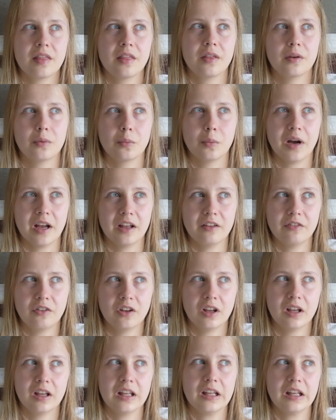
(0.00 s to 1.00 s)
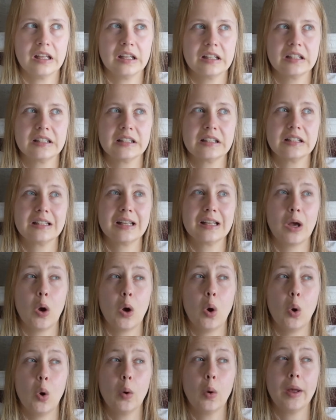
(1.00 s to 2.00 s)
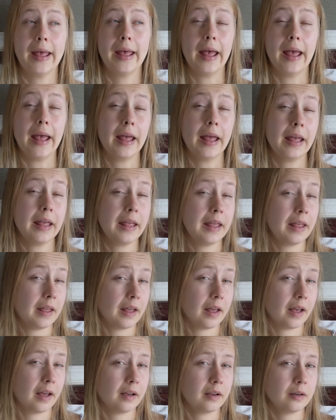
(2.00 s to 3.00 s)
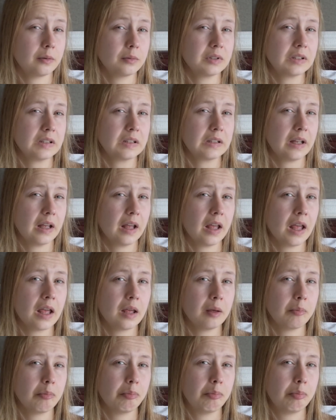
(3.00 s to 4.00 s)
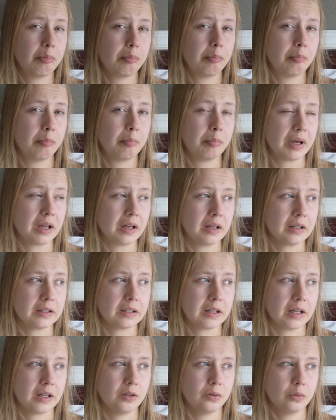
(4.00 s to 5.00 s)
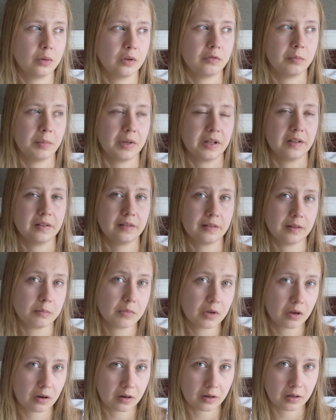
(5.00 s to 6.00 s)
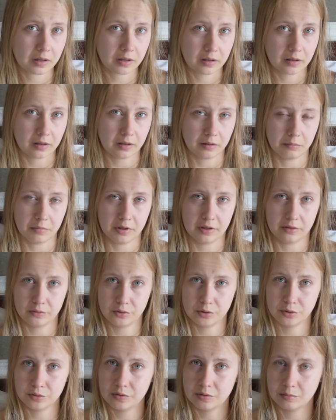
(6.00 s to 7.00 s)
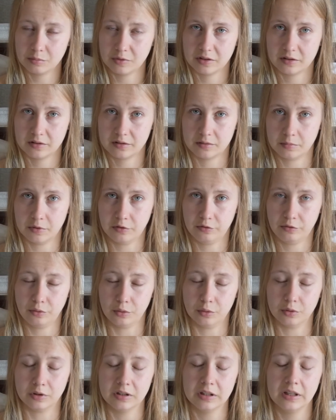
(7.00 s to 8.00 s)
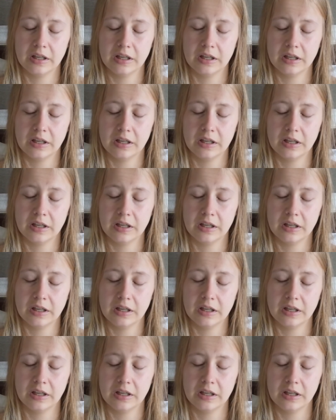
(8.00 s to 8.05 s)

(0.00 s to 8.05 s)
The Wi-Fi is okay, I would say, but I do have my SIM card. I have 2 SIM cards on my phone.